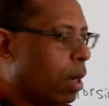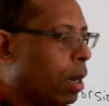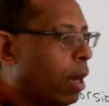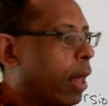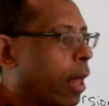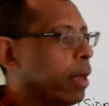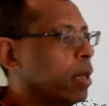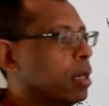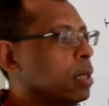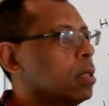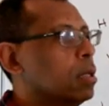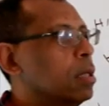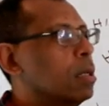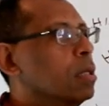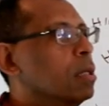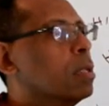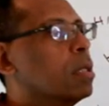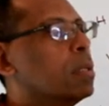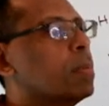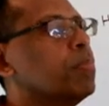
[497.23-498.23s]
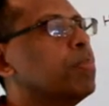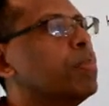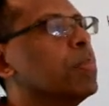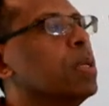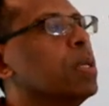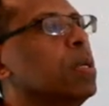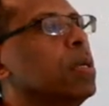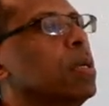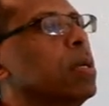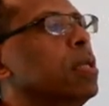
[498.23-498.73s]
like this
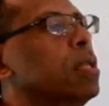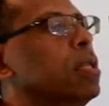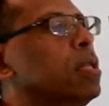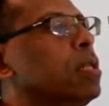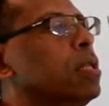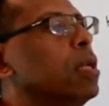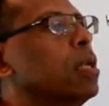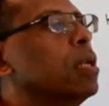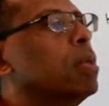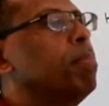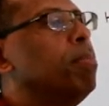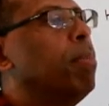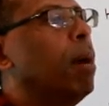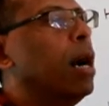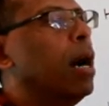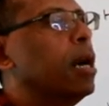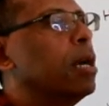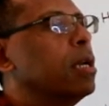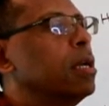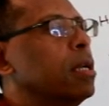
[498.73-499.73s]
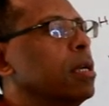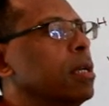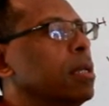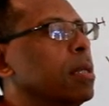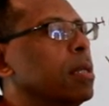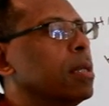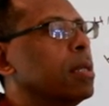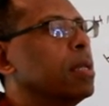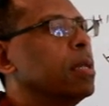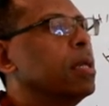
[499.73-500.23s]
bond
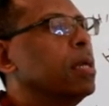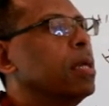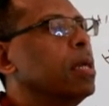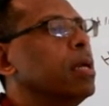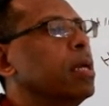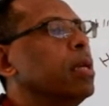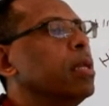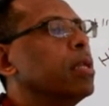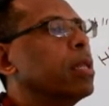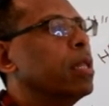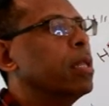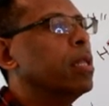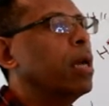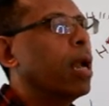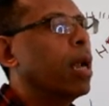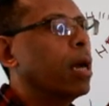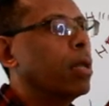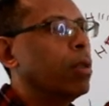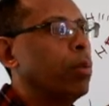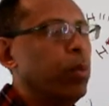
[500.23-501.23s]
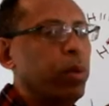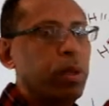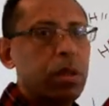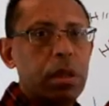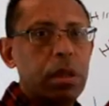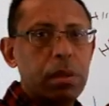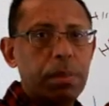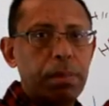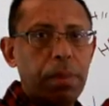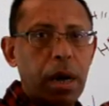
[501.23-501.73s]
is interacting with
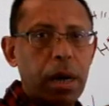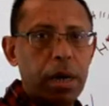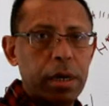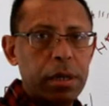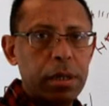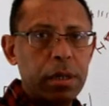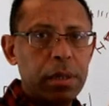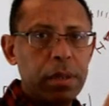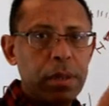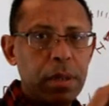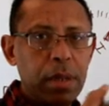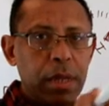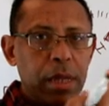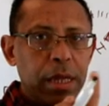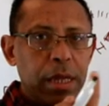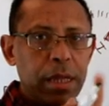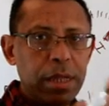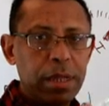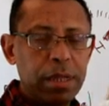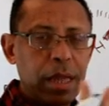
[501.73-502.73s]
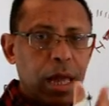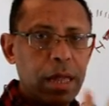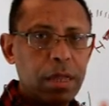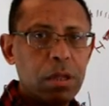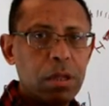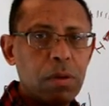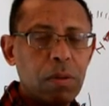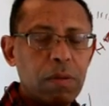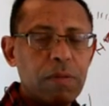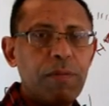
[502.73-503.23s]
this bond.
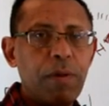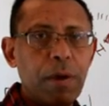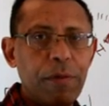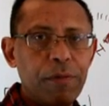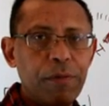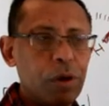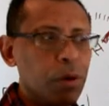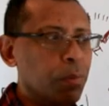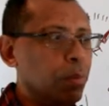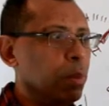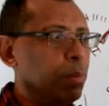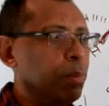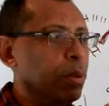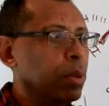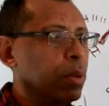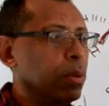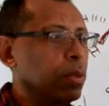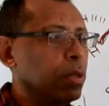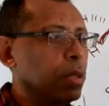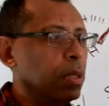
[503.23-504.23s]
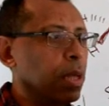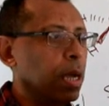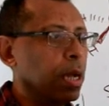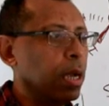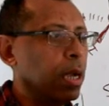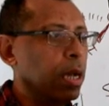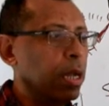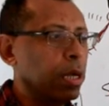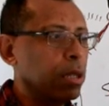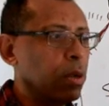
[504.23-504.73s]
That's not favorable because these
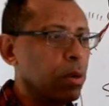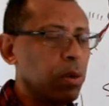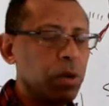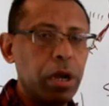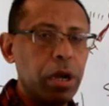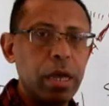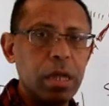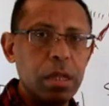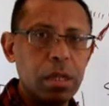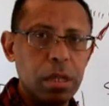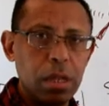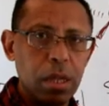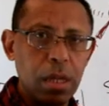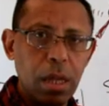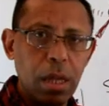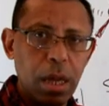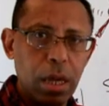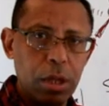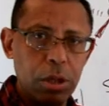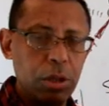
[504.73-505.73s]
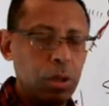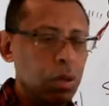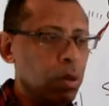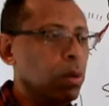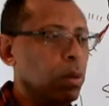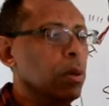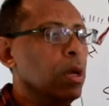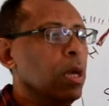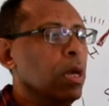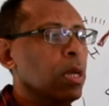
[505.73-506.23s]
are electron density. As you
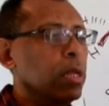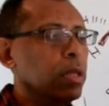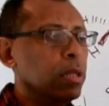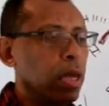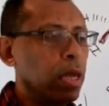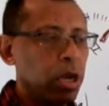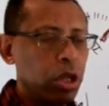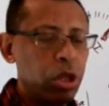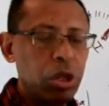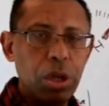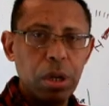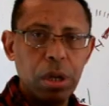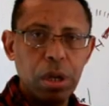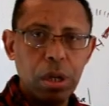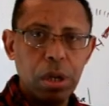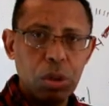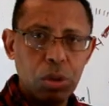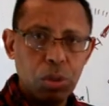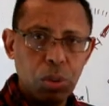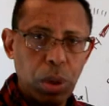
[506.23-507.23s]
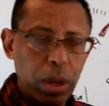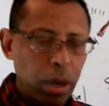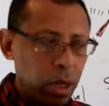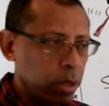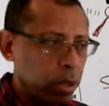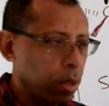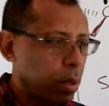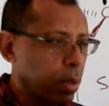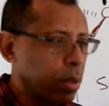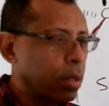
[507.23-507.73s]
know, they are sharing 2
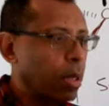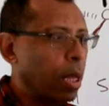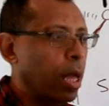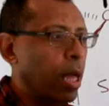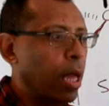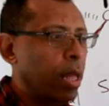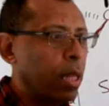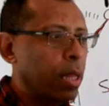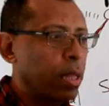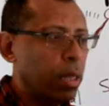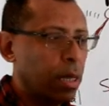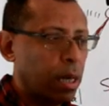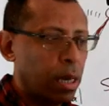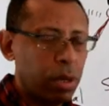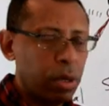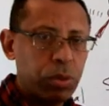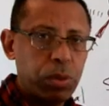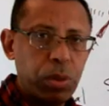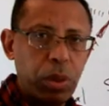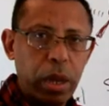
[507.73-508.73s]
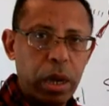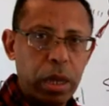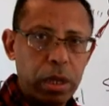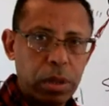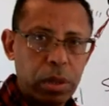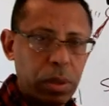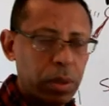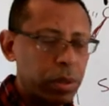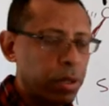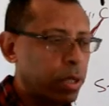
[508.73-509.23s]
electrons. There are 2
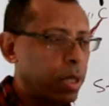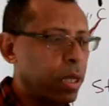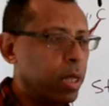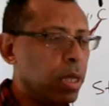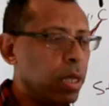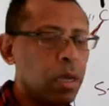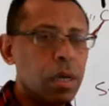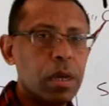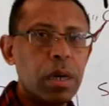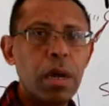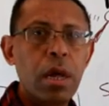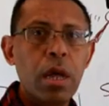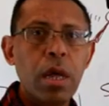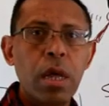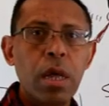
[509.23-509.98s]
electrons here.